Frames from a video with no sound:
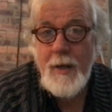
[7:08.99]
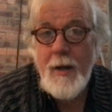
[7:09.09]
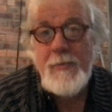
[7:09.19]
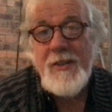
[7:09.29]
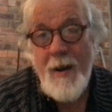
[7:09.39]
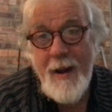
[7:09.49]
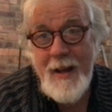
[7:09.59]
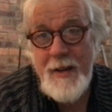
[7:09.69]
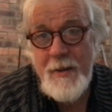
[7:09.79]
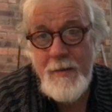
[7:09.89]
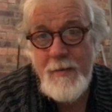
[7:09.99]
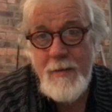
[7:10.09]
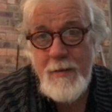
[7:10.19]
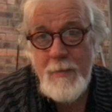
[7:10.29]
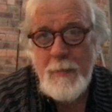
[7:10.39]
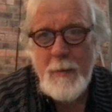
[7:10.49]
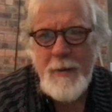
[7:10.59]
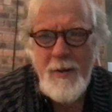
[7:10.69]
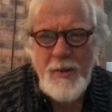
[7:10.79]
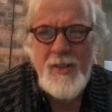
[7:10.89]
I'm tired, but probably
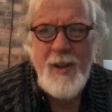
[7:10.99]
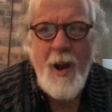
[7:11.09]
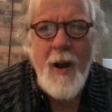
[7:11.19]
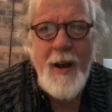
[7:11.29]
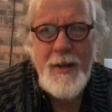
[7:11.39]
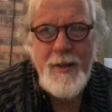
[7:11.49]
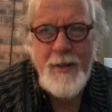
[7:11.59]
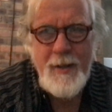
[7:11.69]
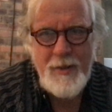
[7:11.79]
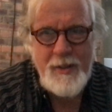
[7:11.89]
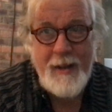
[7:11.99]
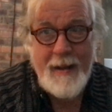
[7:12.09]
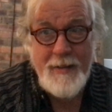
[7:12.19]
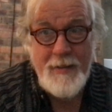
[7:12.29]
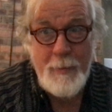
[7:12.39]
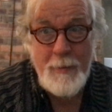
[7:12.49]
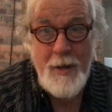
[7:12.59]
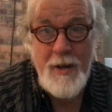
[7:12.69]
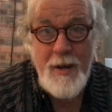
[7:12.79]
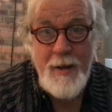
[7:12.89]
not as tired as the cast of Up and
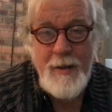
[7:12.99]
Under.